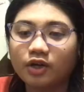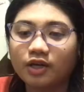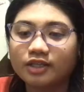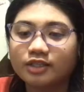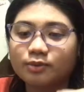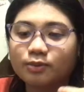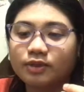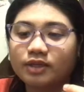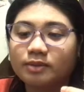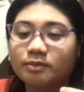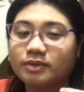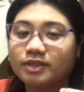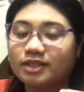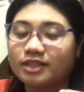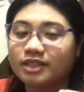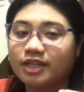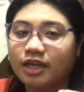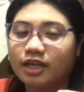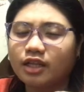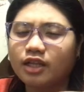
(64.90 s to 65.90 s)
has been a
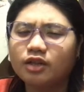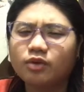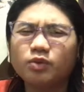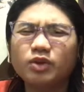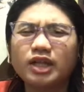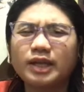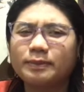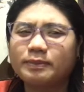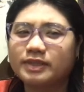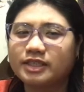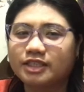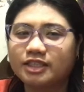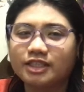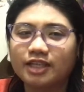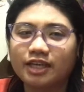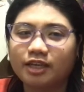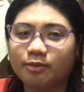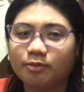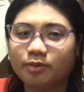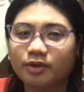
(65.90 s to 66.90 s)
mistake, not really a
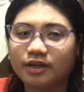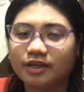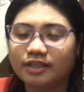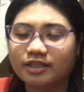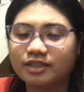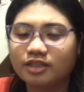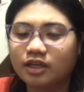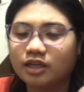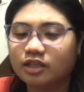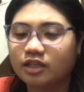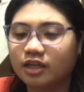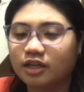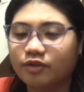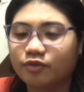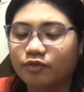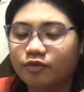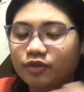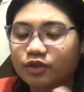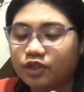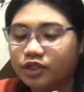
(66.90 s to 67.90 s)
mistake, but it's not that
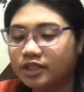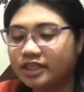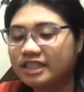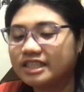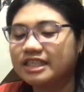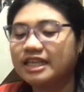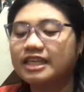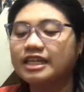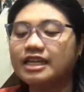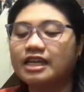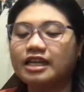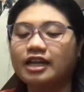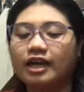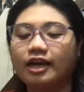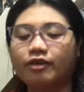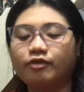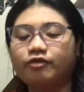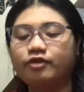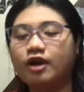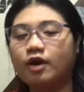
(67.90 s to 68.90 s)
efficient, and then
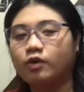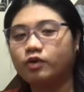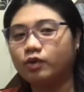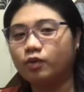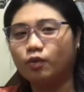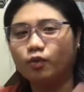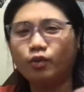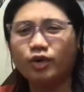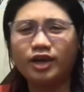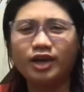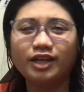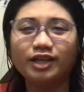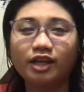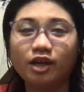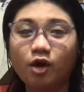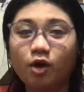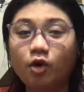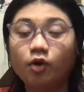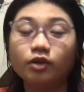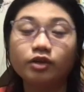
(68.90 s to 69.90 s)
I found a way
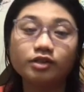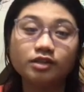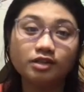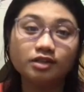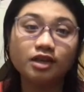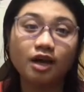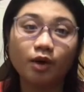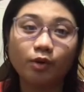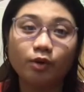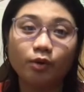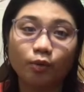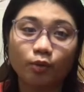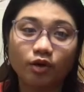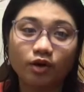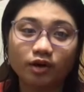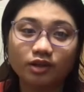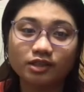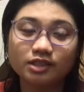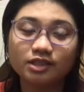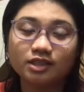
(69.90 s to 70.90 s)
that, oh, this is how it
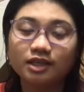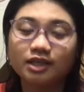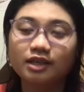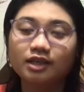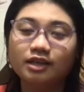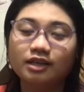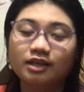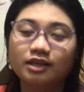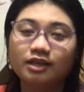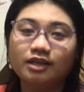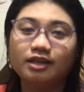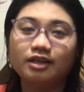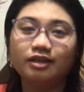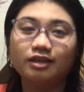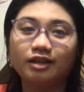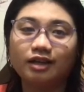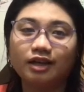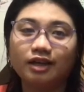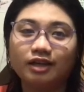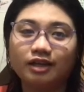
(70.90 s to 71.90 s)
works
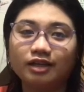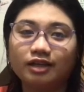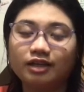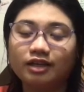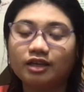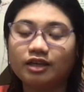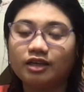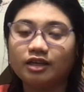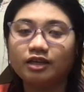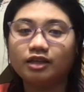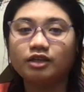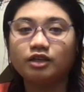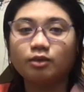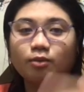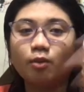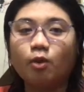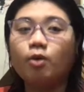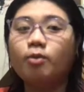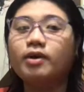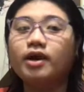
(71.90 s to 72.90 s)
in like
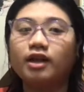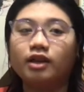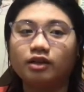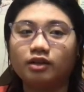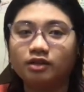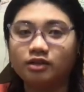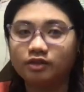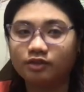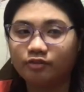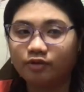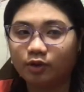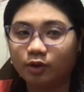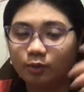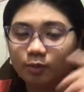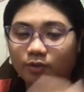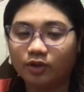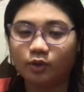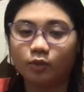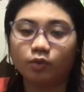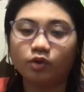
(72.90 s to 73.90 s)
the mobile
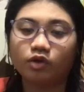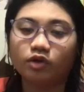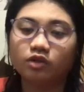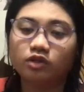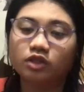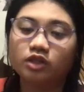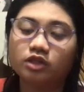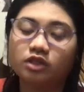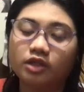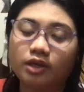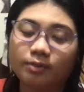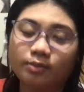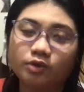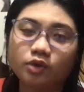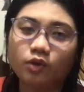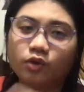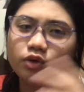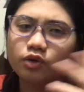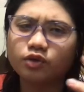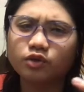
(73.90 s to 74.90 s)
development world, because I'm
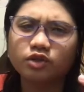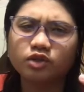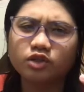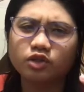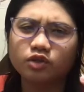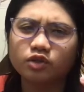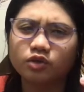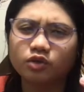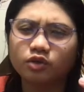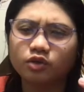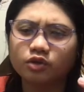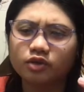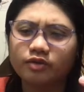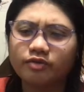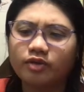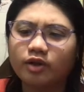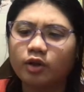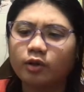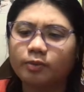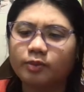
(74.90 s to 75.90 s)
so used to
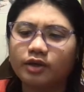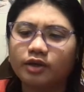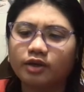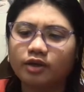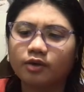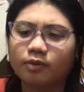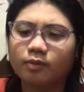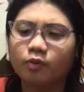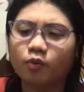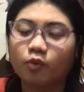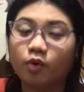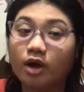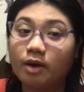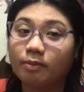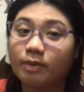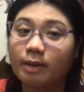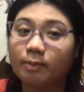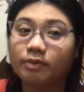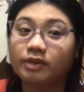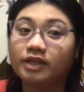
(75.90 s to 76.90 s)
developing
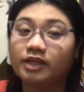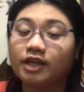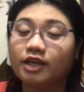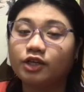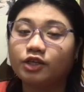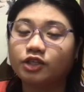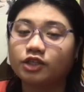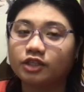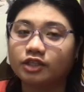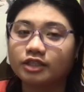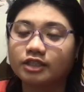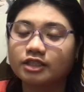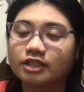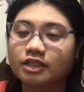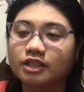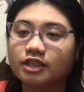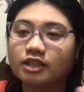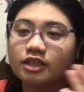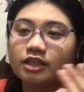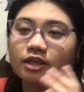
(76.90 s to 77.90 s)
web applications,
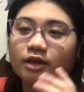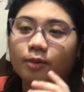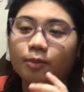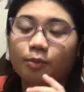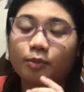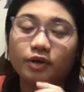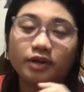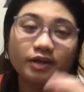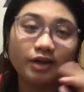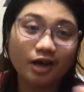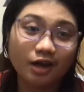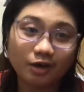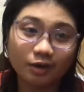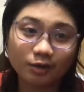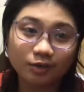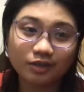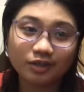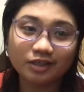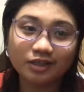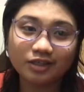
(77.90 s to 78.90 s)
but
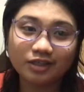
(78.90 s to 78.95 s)
now